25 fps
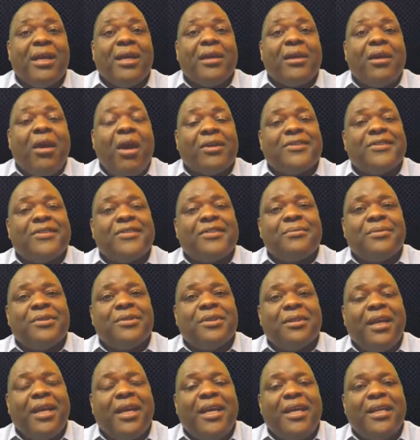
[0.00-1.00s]
causing some
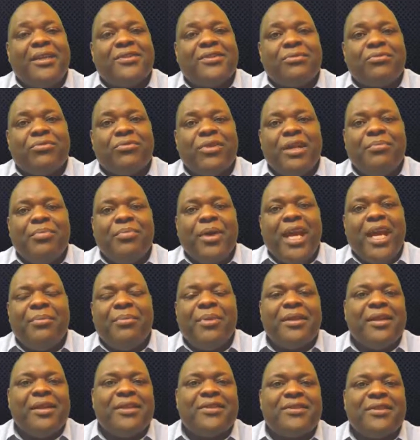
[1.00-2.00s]
delays in rent
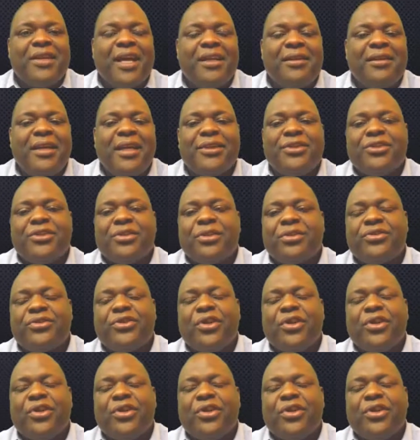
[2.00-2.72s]
payment, things of that nature.